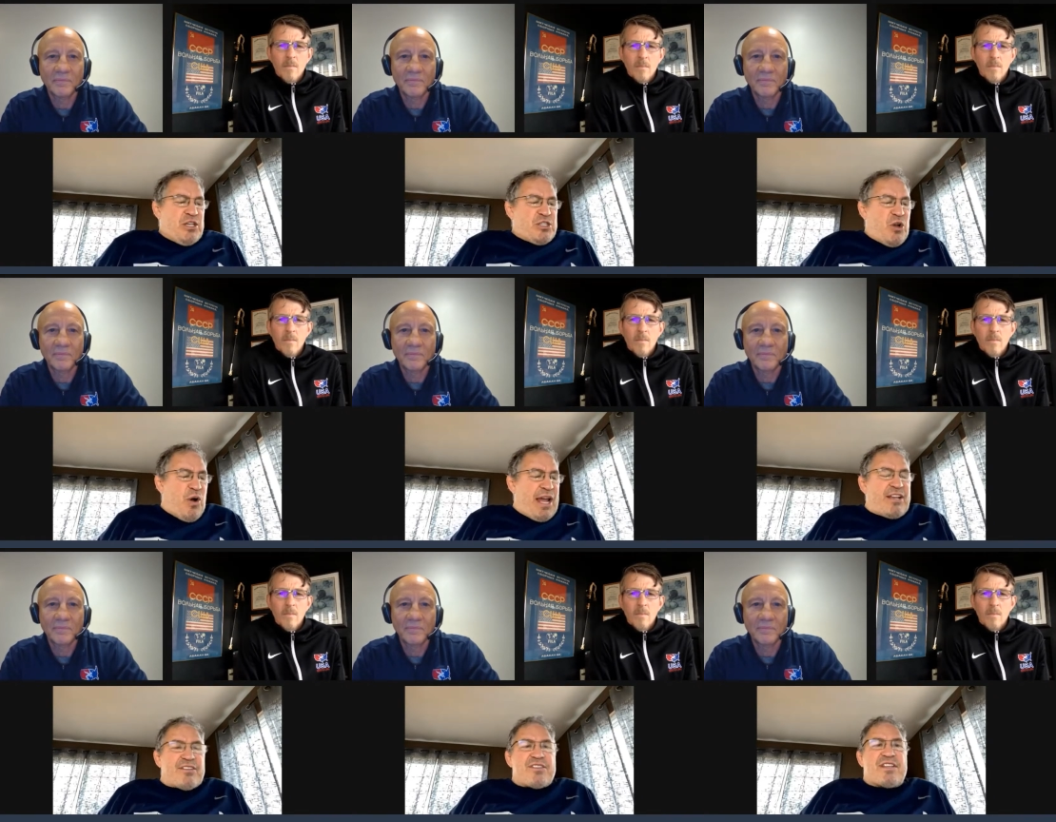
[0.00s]
Speaker 1: So I
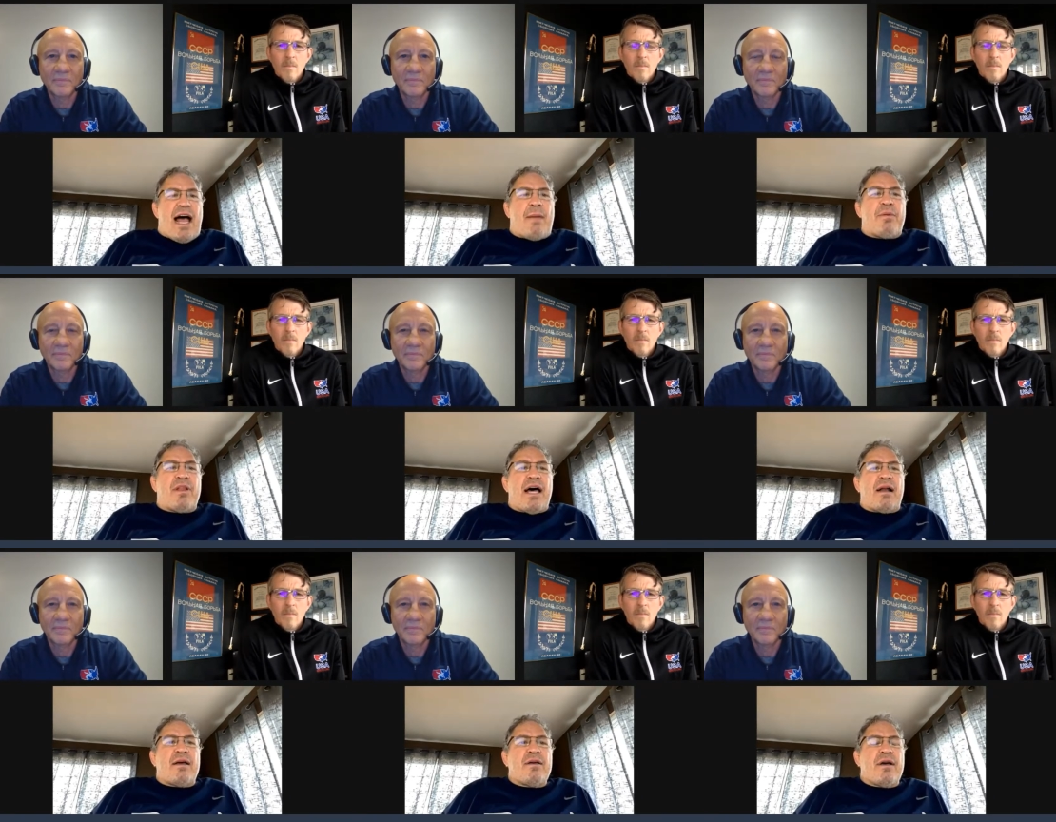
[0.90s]
could stop a lot
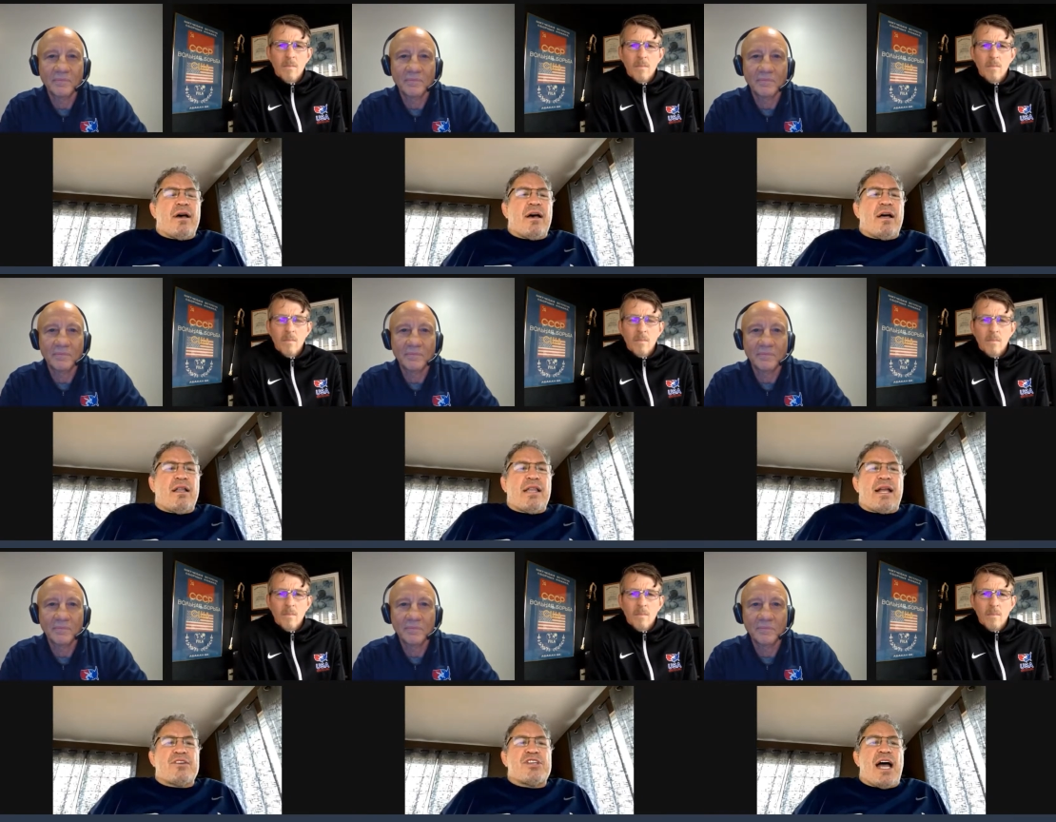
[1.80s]
of uh, a
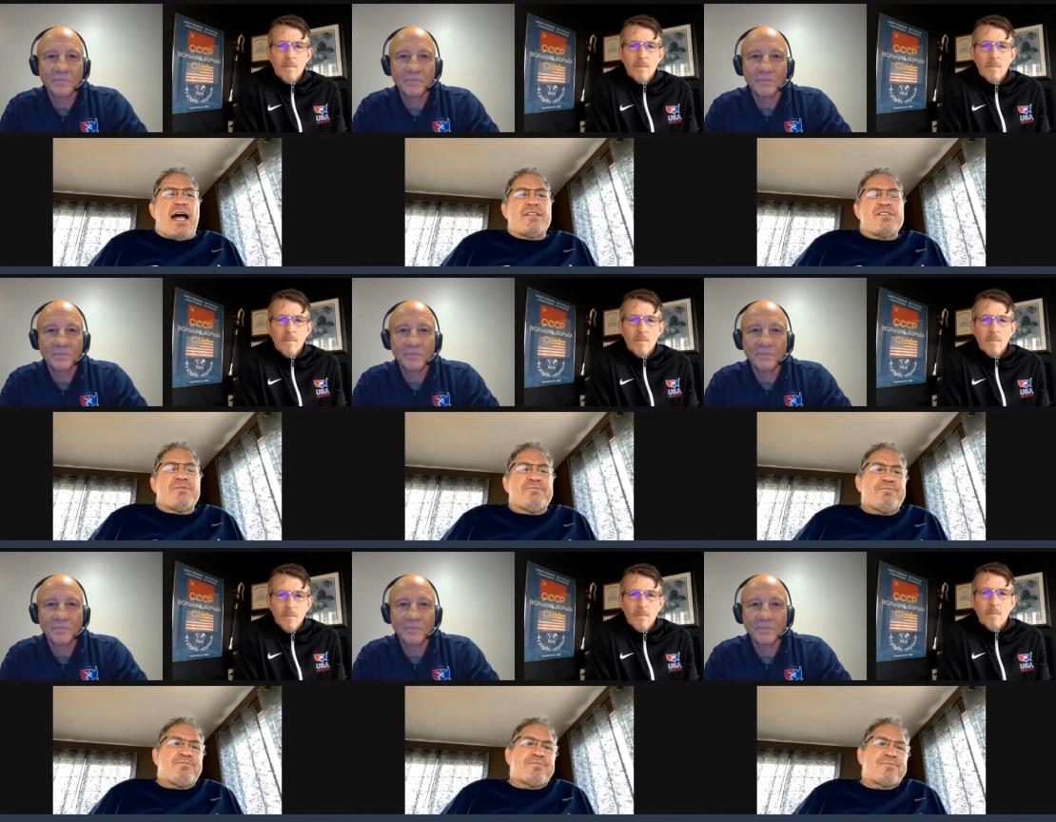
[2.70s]
lot of shots.
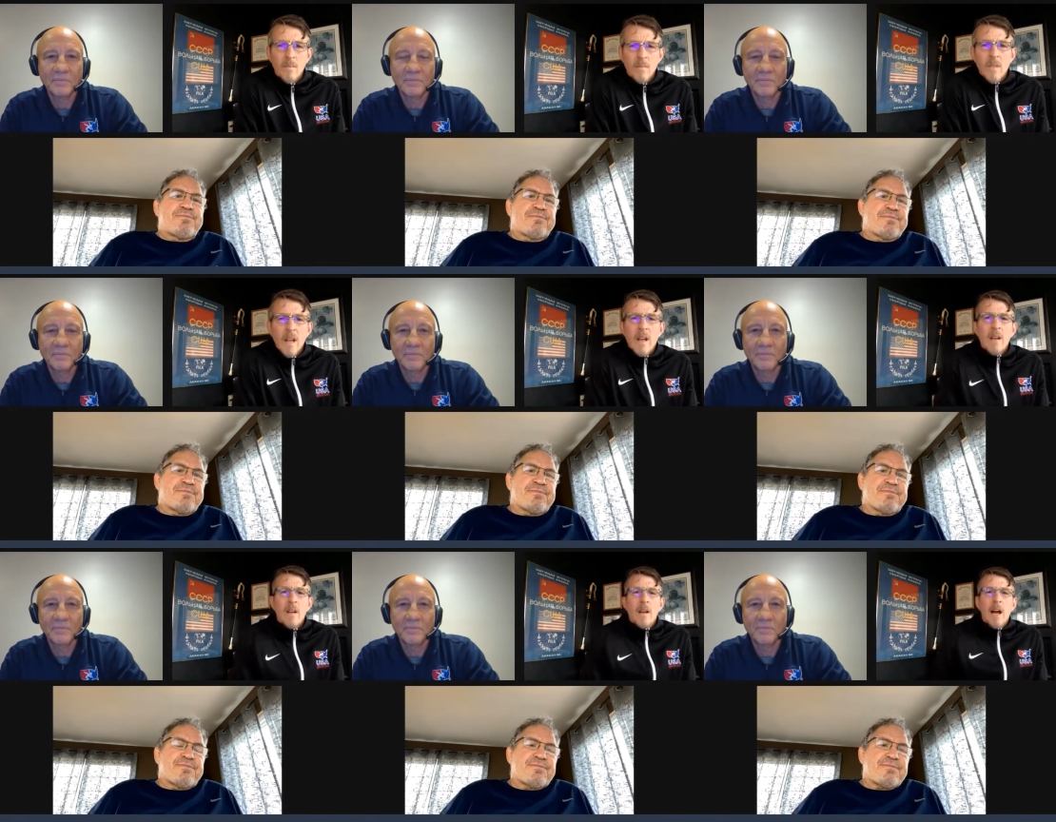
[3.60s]

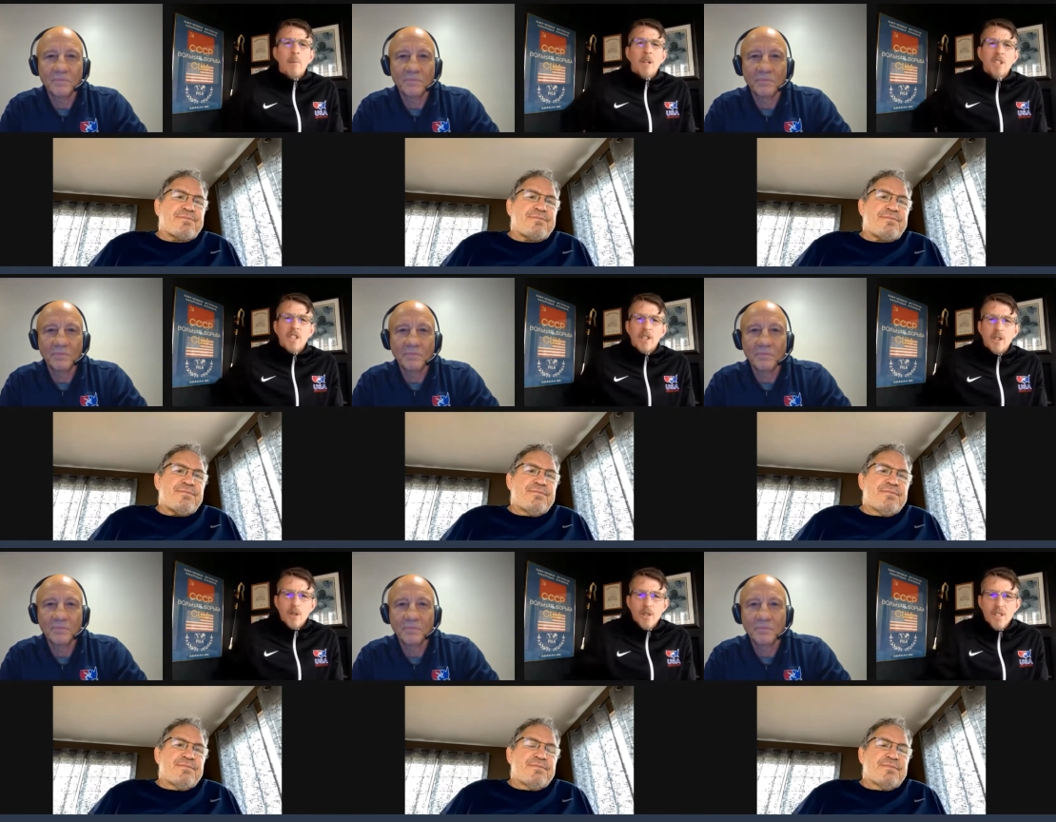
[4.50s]
Speaker 2: How much did
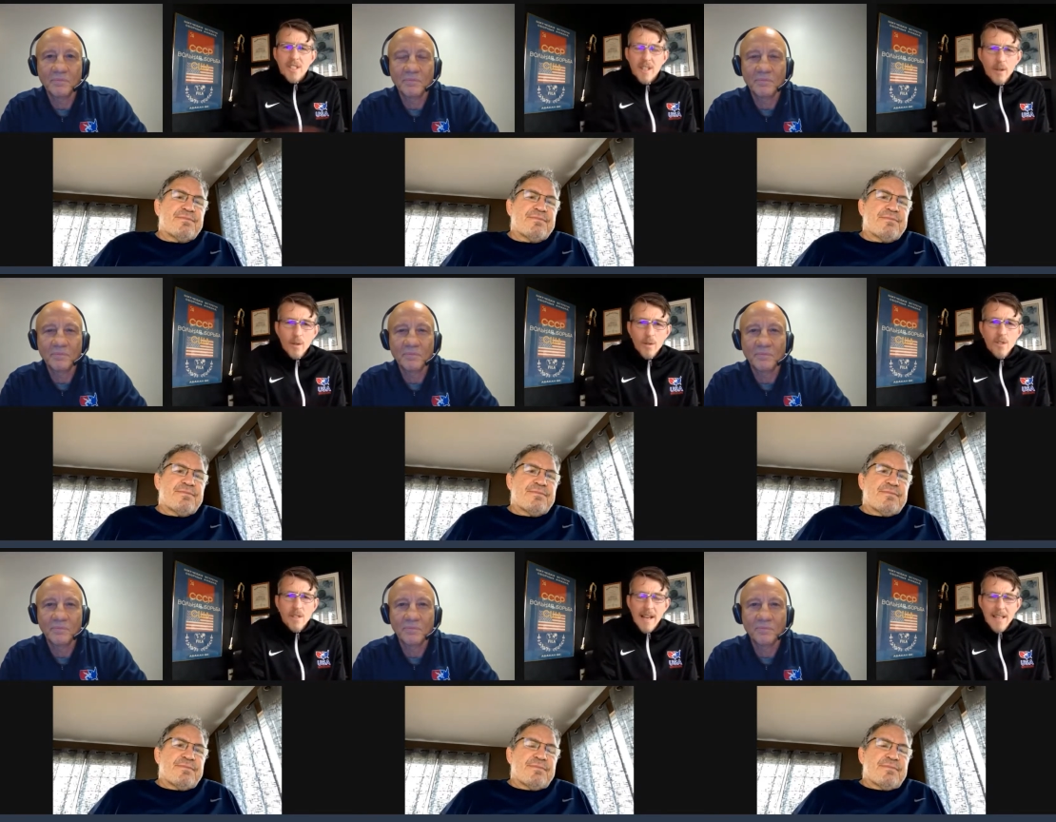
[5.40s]
your
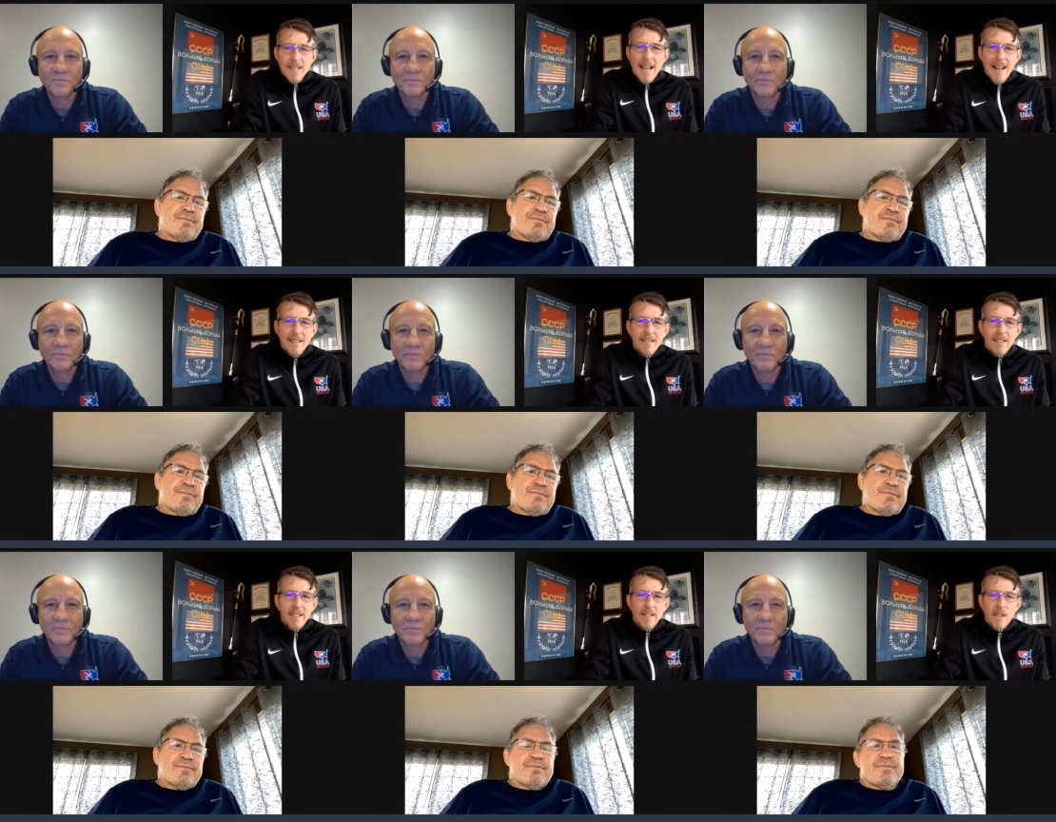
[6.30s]
skills as an
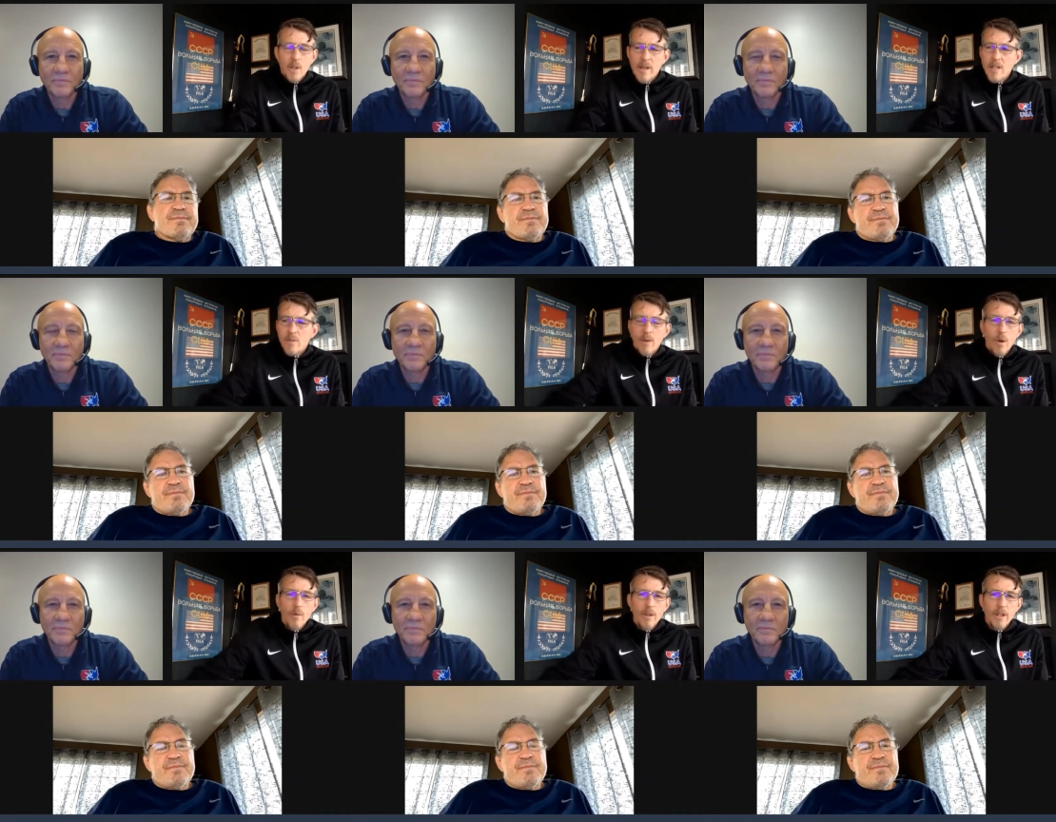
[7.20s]
athlete transfer
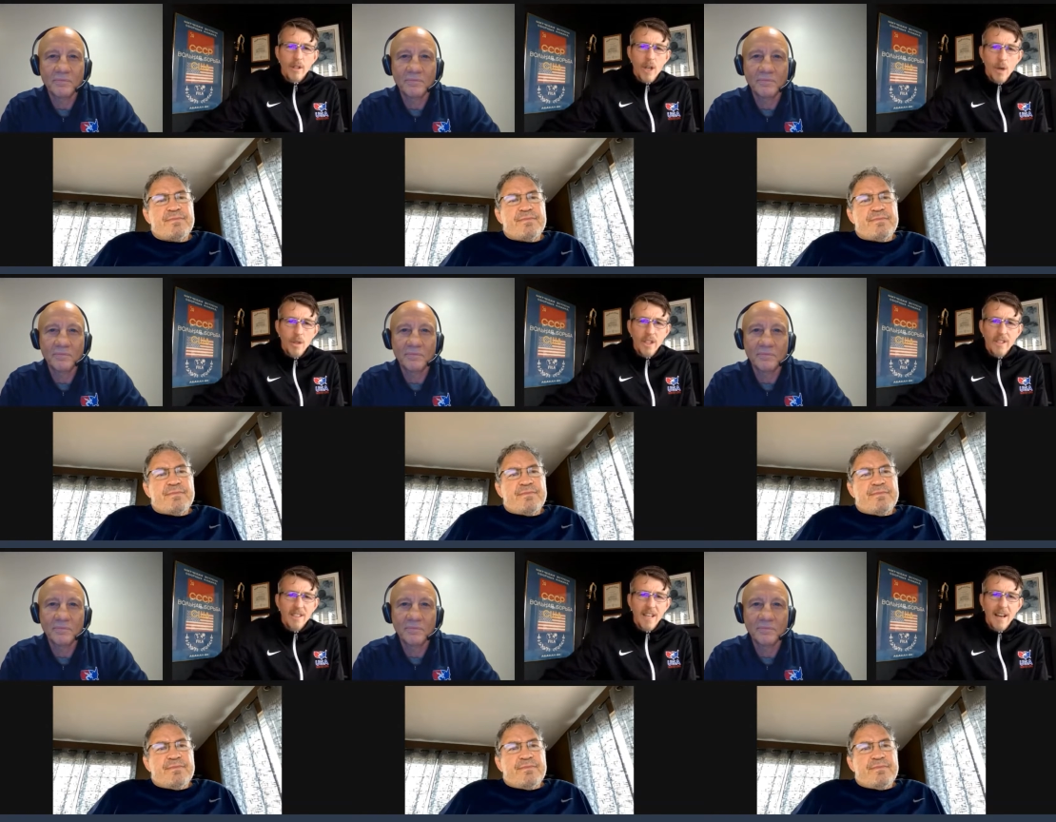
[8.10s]
over to your
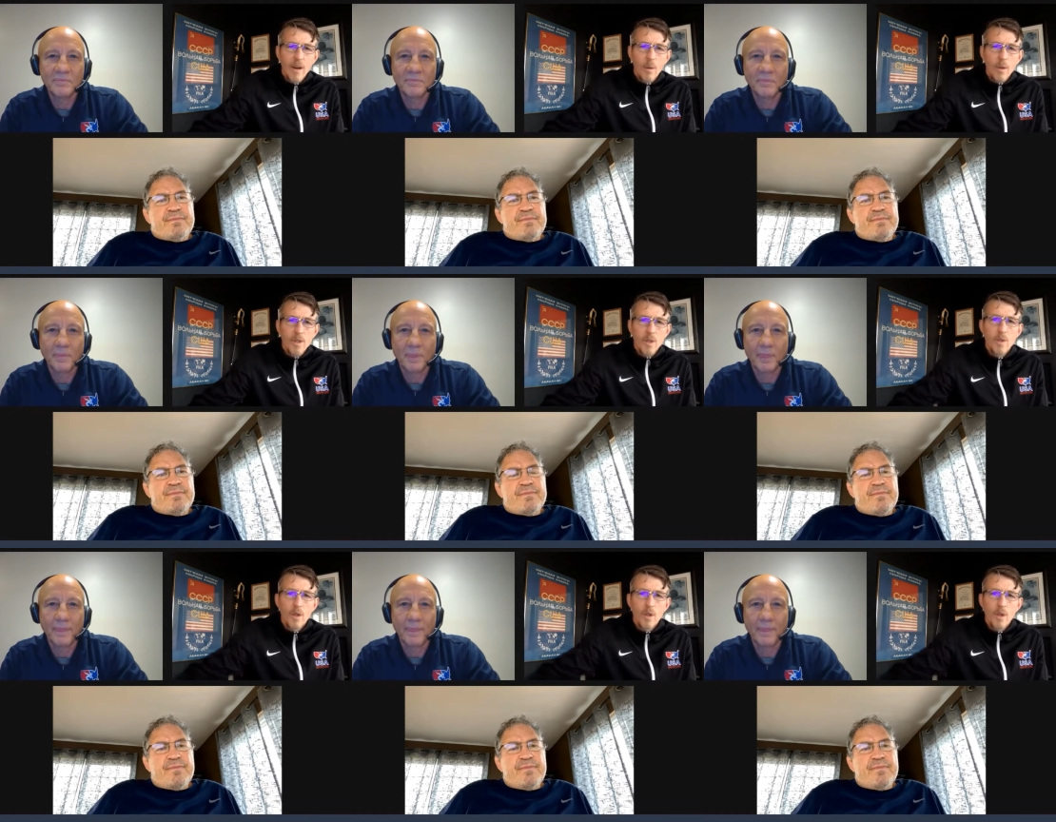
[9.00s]
coaching style once you